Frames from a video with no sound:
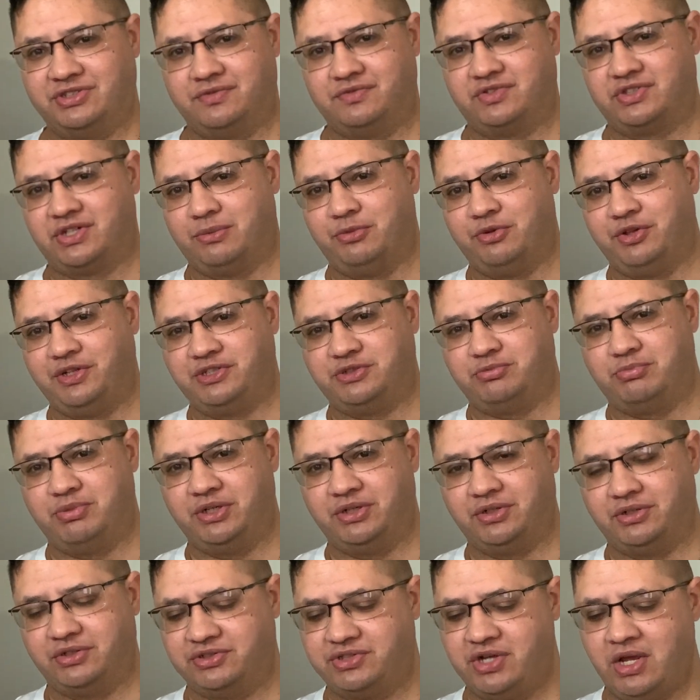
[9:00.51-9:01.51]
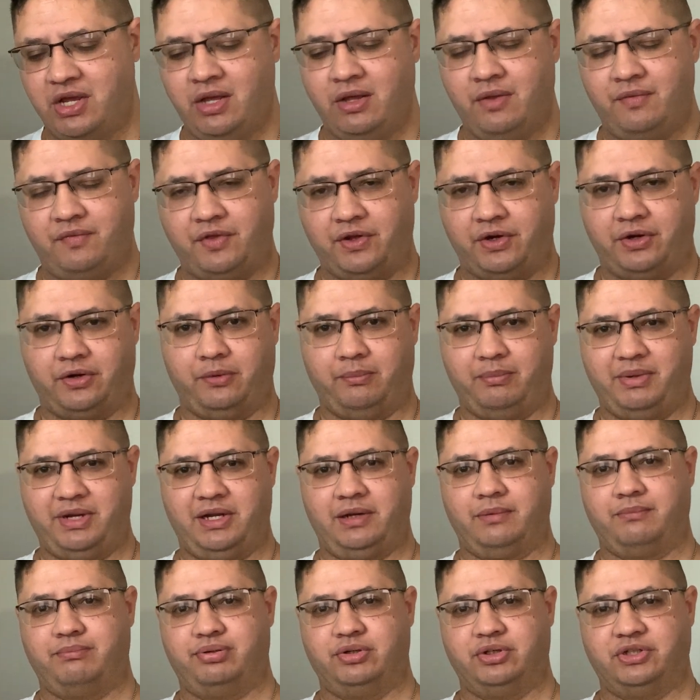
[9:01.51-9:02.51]
of some of these bills that are
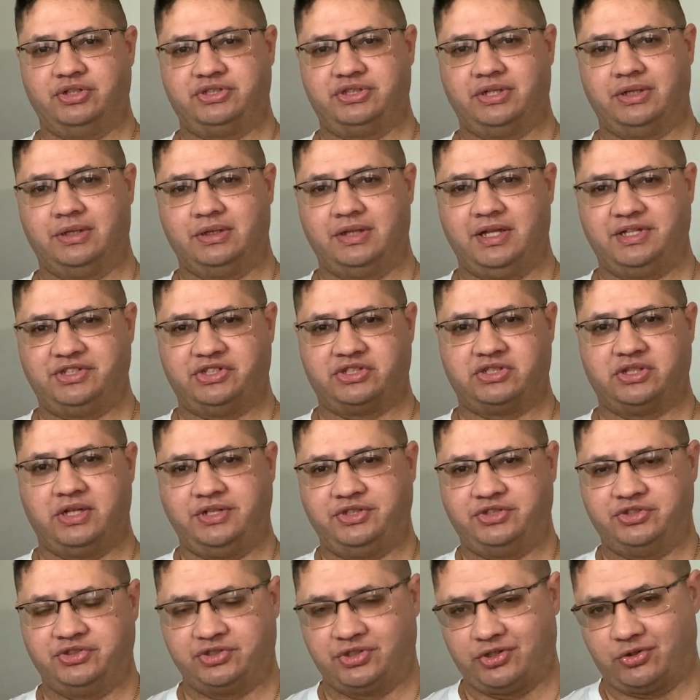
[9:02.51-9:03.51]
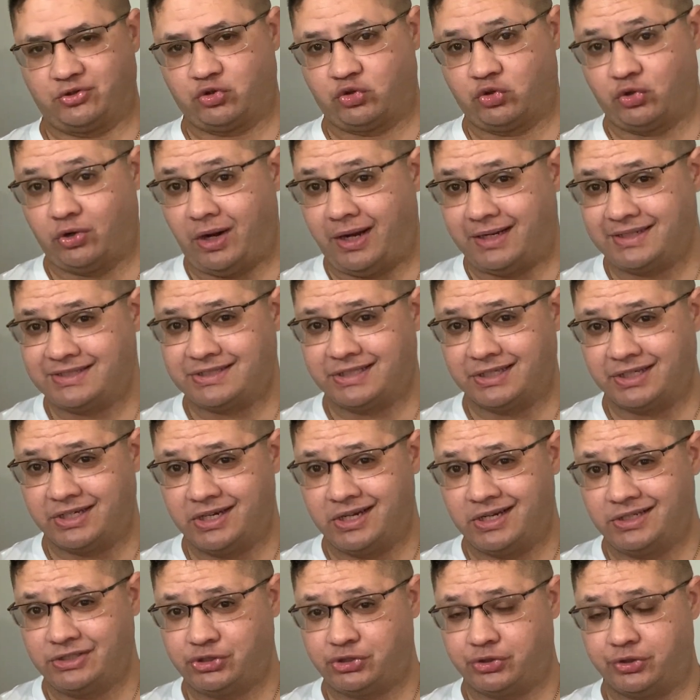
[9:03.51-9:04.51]
being pushed in legislatures across the
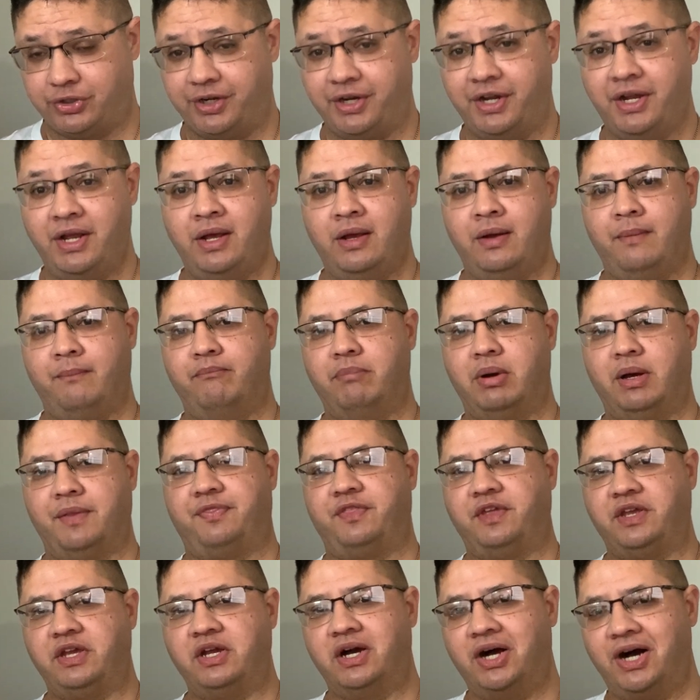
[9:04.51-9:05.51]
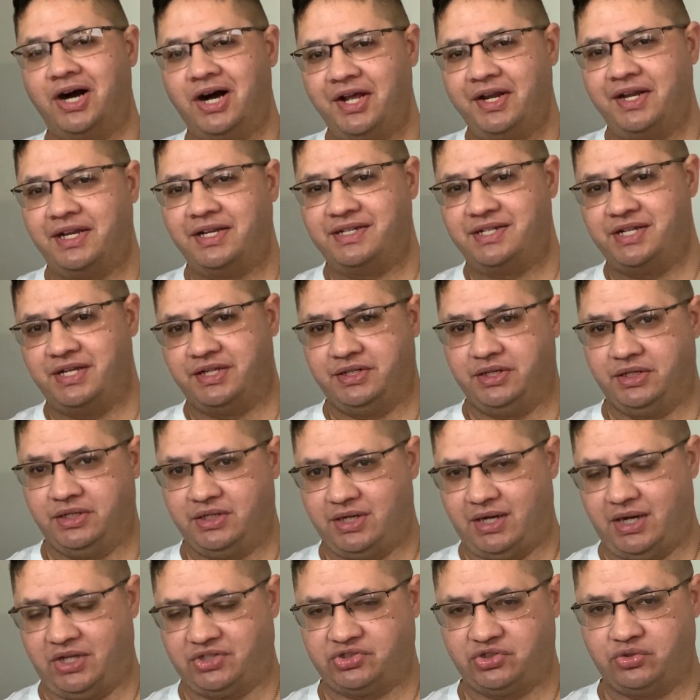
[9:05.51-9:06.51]
country, but the unintended
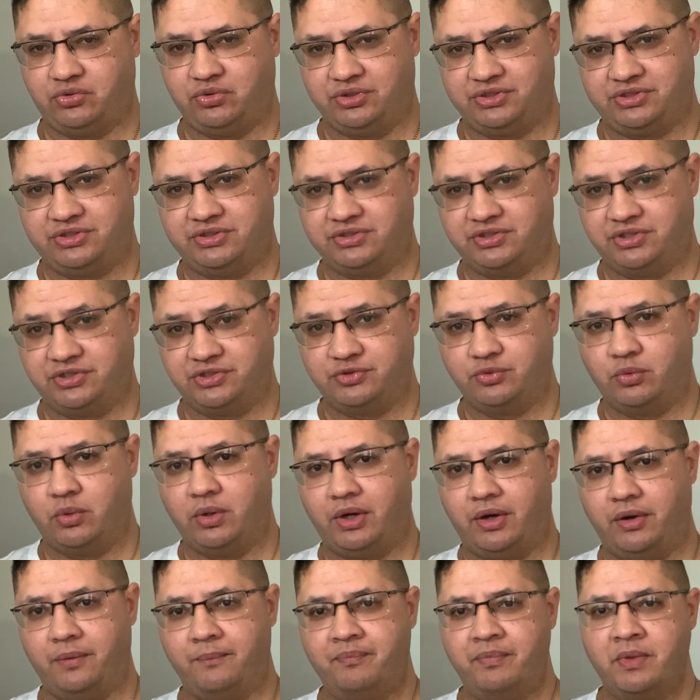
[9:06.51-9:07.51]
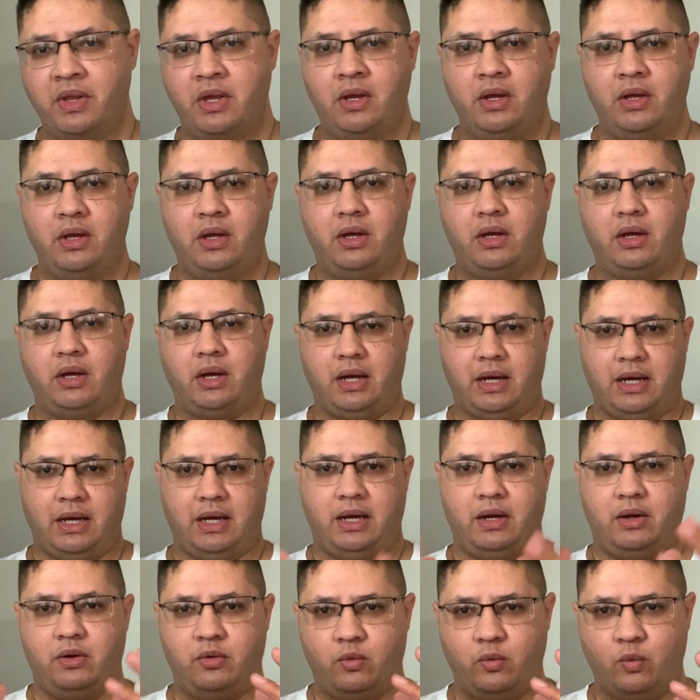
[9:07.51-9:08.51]
consequences as well.
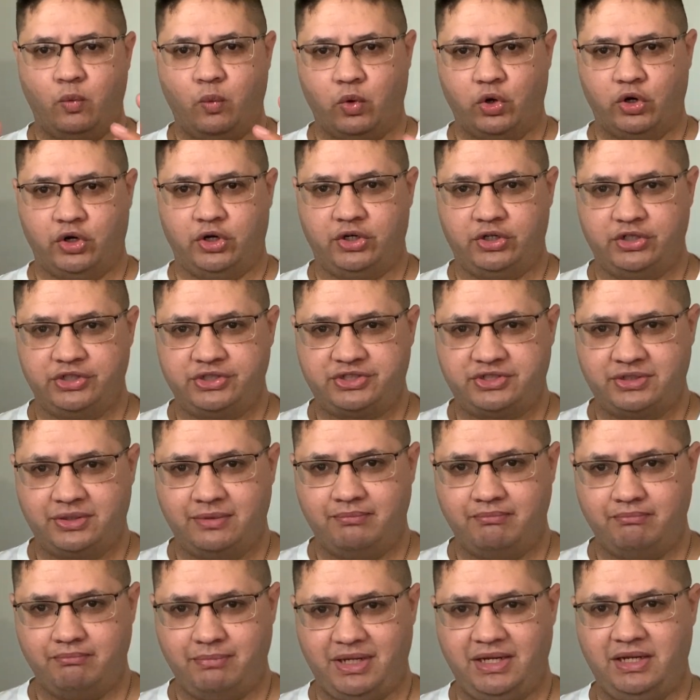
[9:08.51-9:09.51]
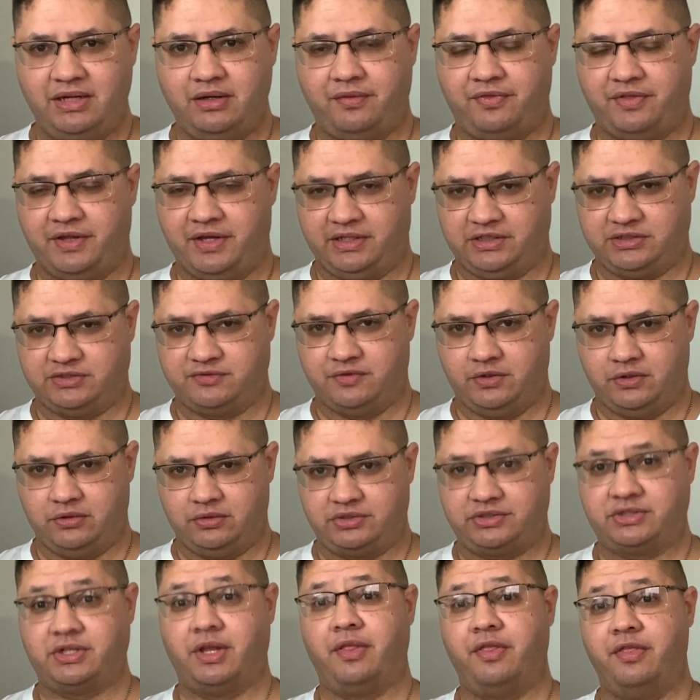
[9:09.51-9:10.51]
Words mean things,
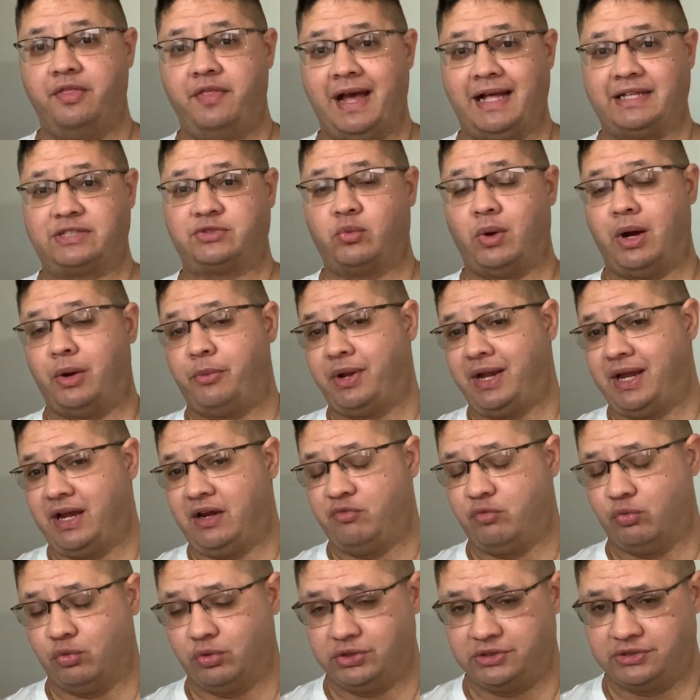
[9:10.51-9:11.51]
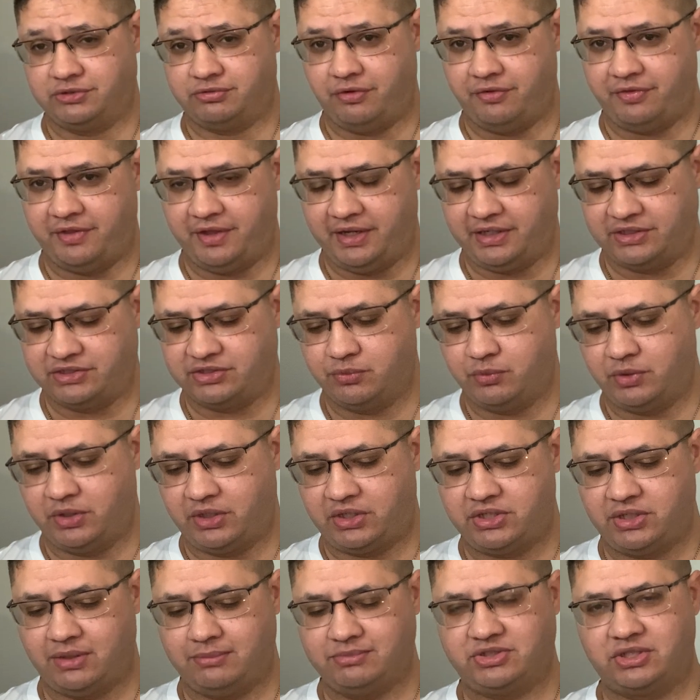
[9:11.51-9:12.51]
folks. That's why we have words for things. And when it
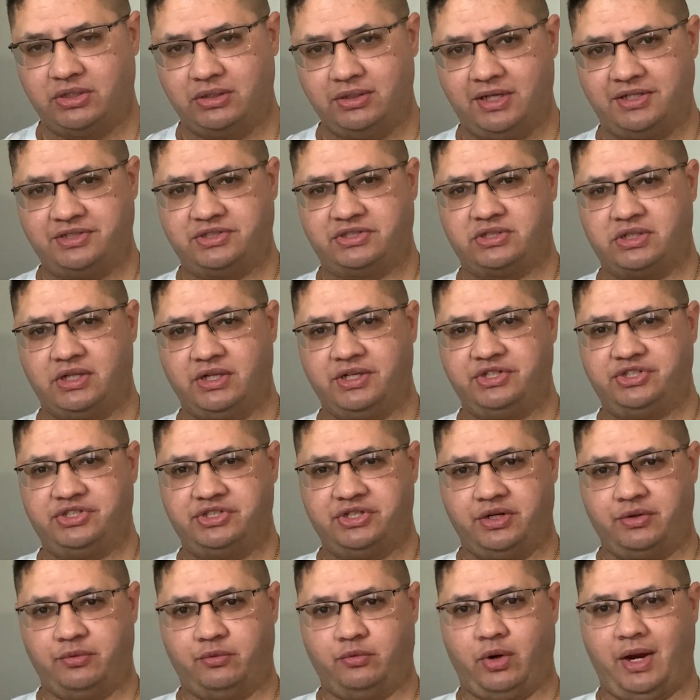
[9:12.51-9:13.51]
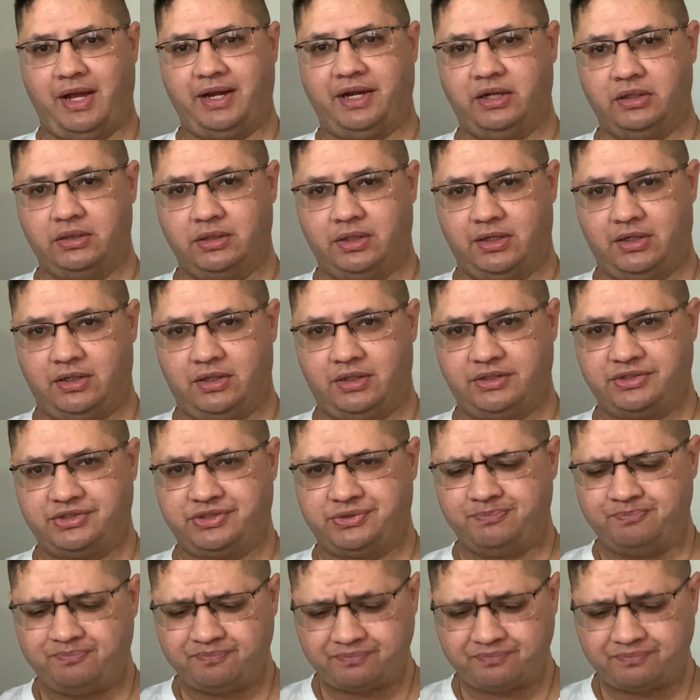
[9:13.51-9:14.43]
comes to legislation and writing laws,